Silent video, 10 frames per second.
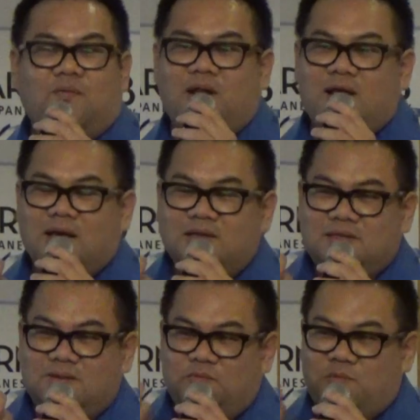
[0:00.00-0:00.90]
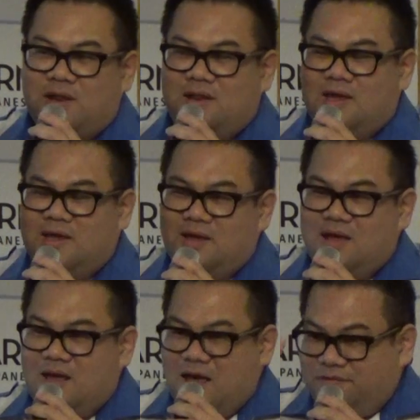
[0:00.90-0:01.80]
When they
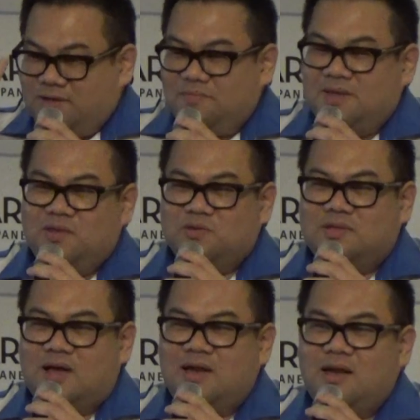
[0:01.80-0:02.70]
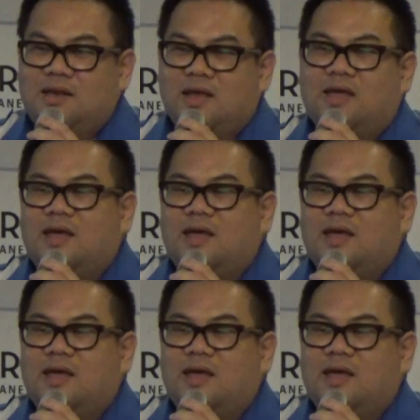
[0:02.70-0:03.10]
have something to study, they